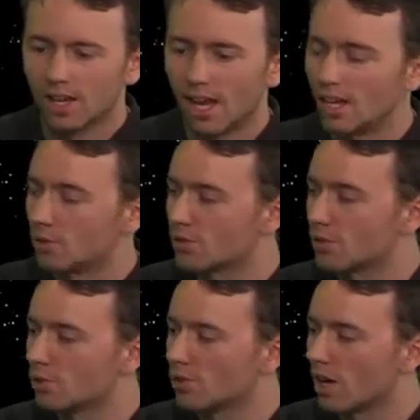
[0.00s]
and it was
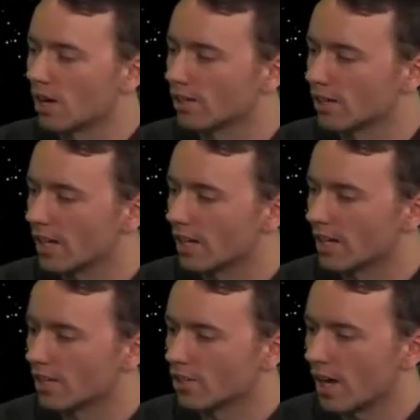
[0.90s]
too dark to get
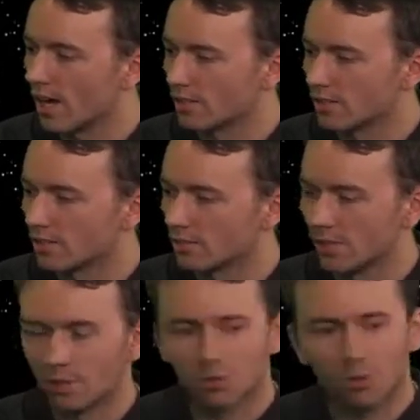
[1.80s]
any shots.
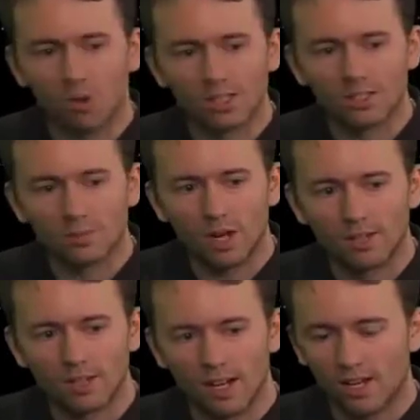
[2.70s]
But there was one
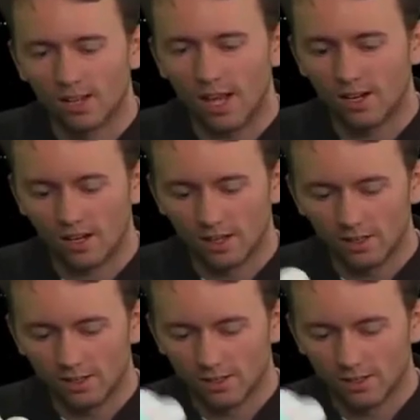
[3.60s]
spot that had a light on it,